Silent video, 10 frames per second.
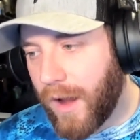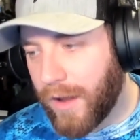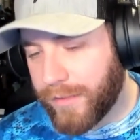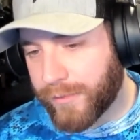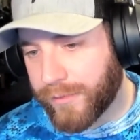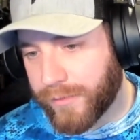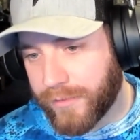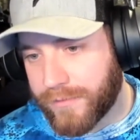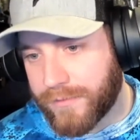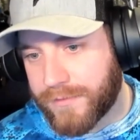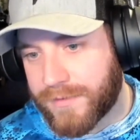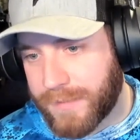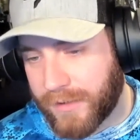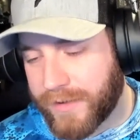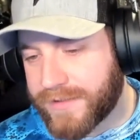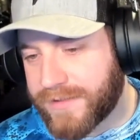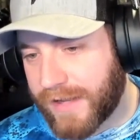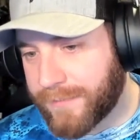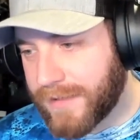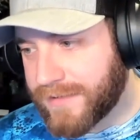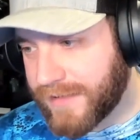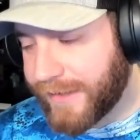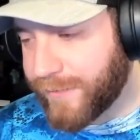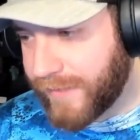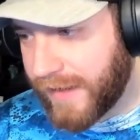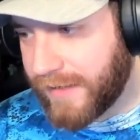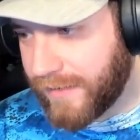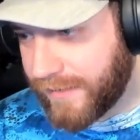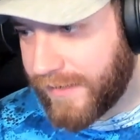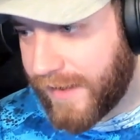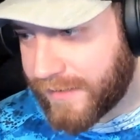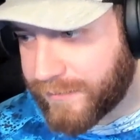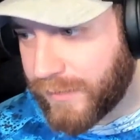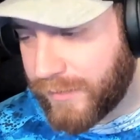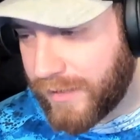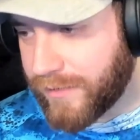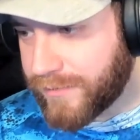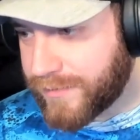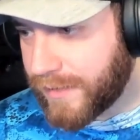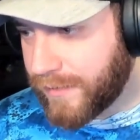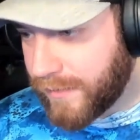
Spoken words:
other spirit segments innovate in the next few years